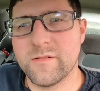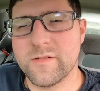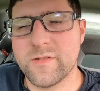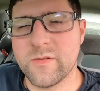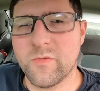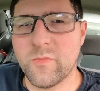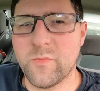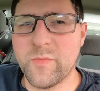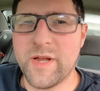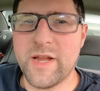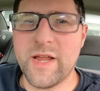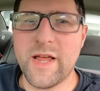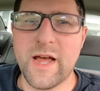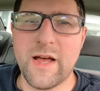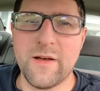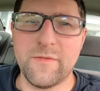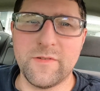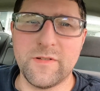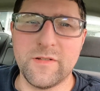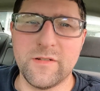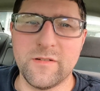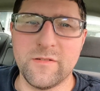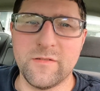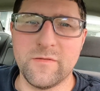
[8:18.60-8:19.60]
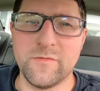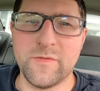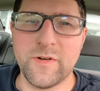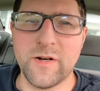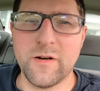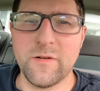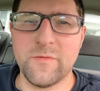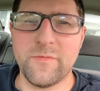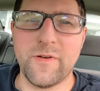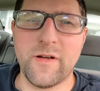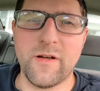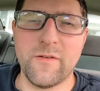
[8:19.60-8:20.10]
Someone may have to
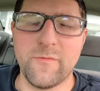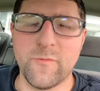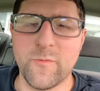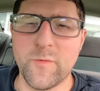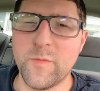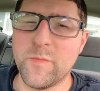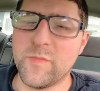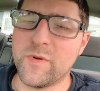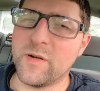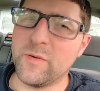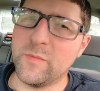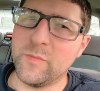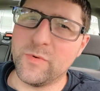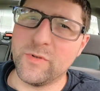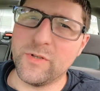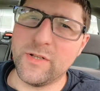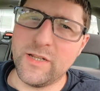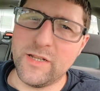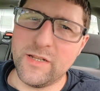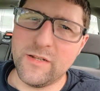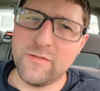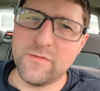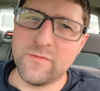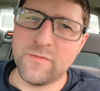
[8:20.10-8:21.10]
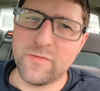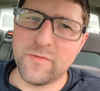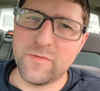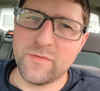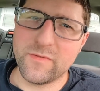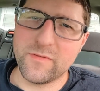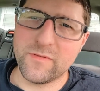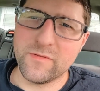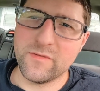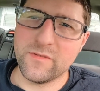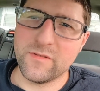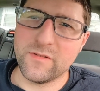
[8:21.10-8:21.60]
verify for me, but I believe
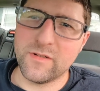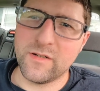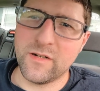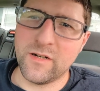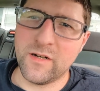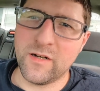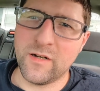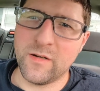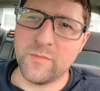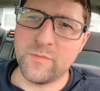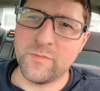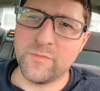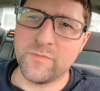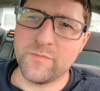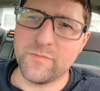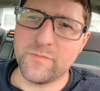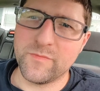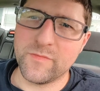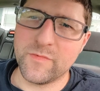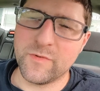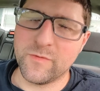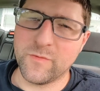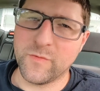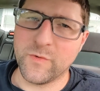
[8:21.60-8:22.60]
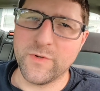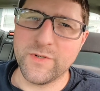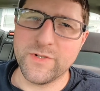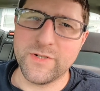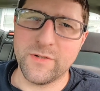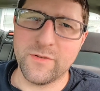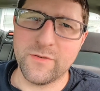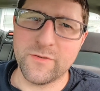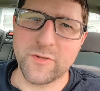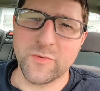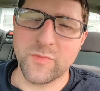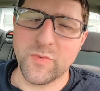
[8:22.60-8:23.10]
the 4
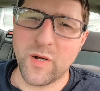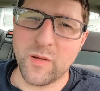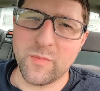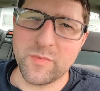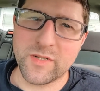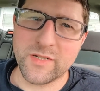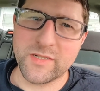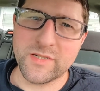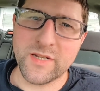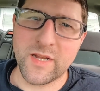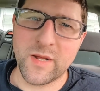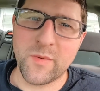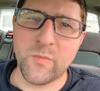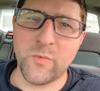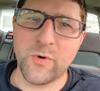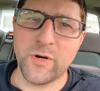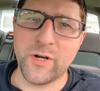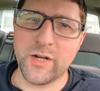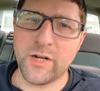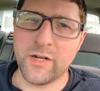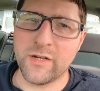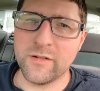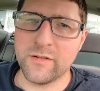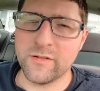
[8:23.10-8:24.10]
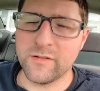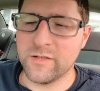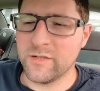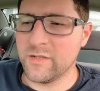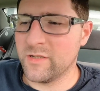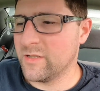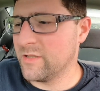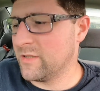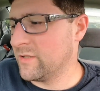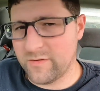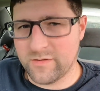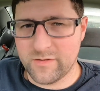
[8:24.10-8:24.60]
cylinders are probably the same way.
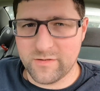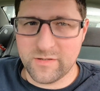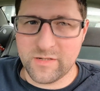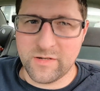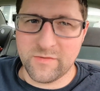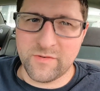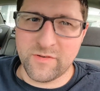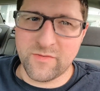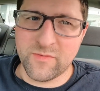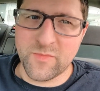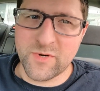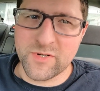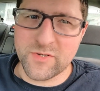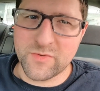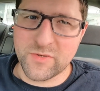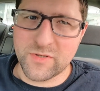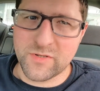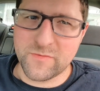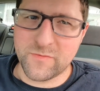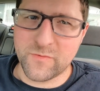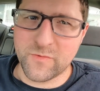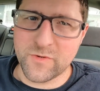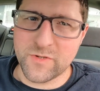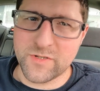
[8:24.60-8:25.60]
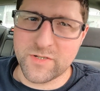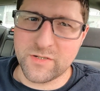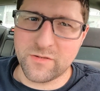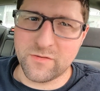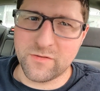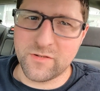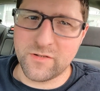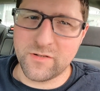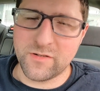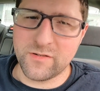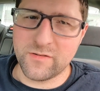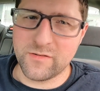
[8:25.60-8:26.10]
I've never messed with a 4
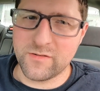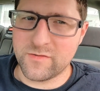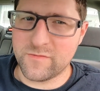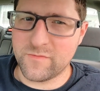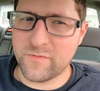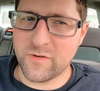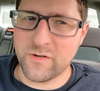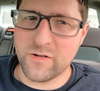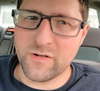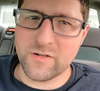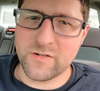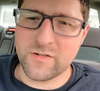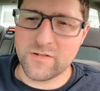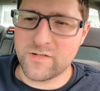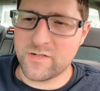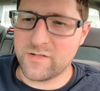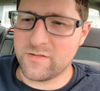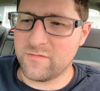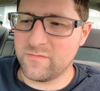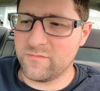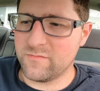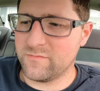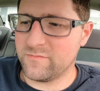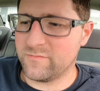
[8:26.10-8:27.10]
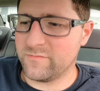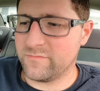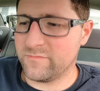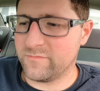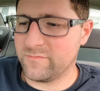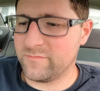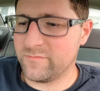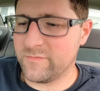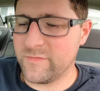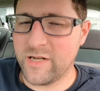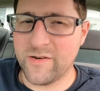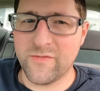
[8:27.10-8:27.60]
cylinder as far as
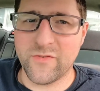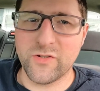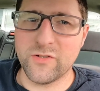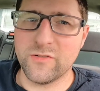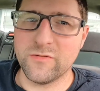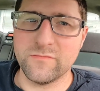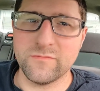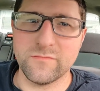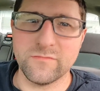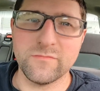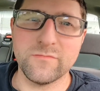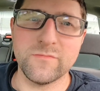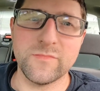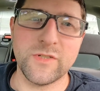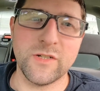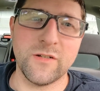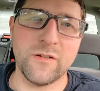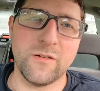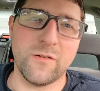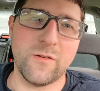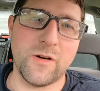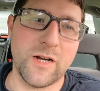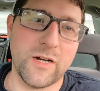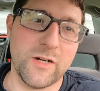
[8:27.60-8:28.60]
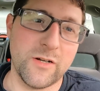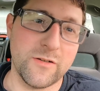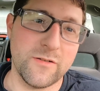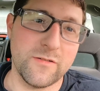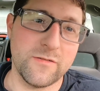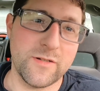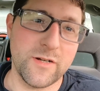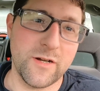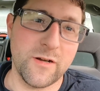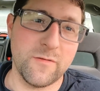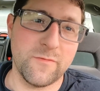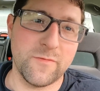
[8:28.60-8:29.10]
ever, so I
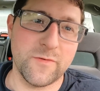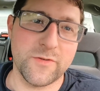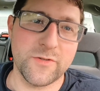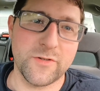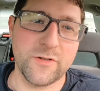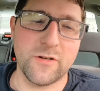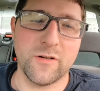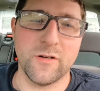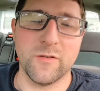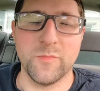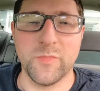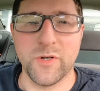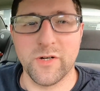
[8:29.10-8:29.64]
couldn't tell you for sure.